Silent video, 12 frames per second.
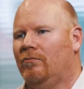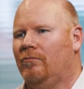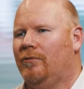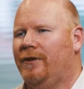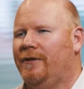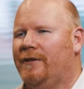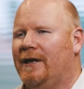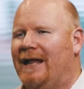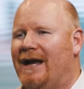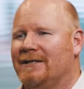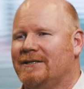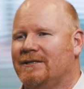Within the
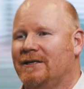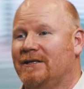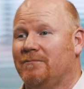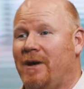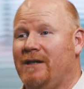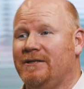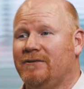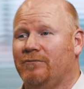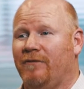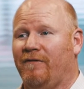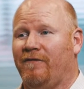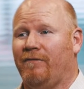last six months,
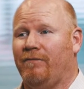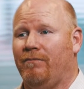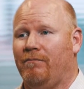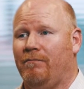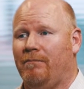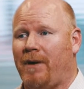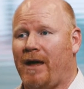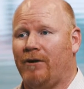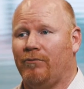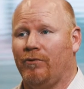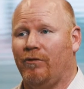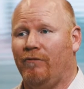we've made a
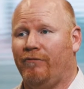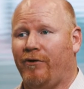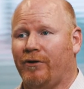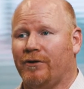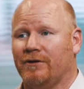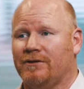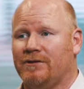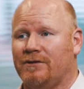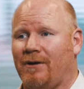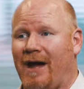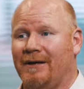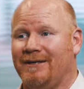real focus
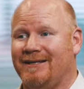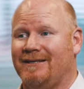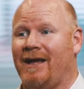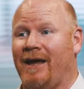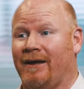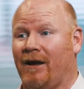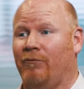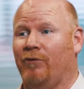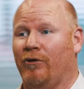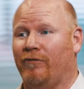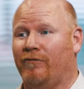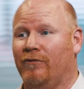to understand our
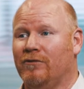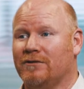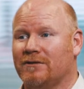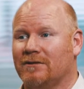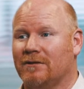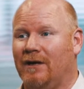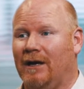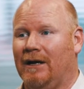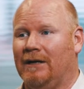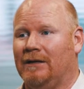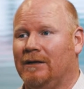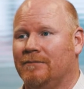workforce.
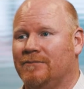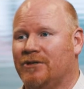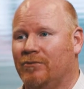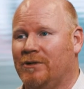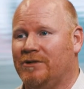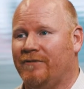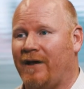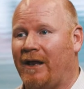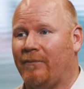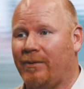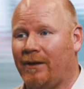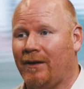Um, so we're
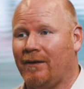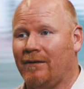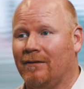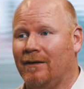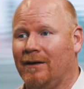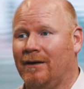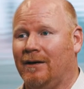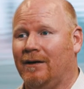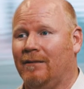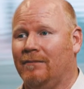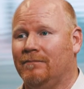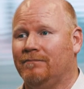developing
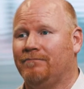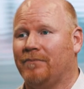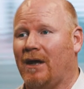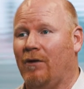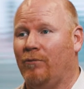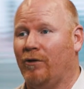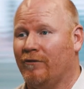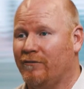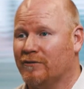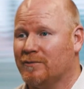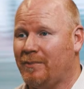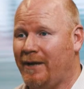um, a
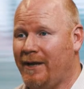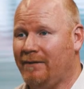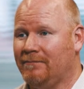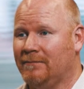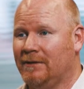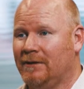workforce plan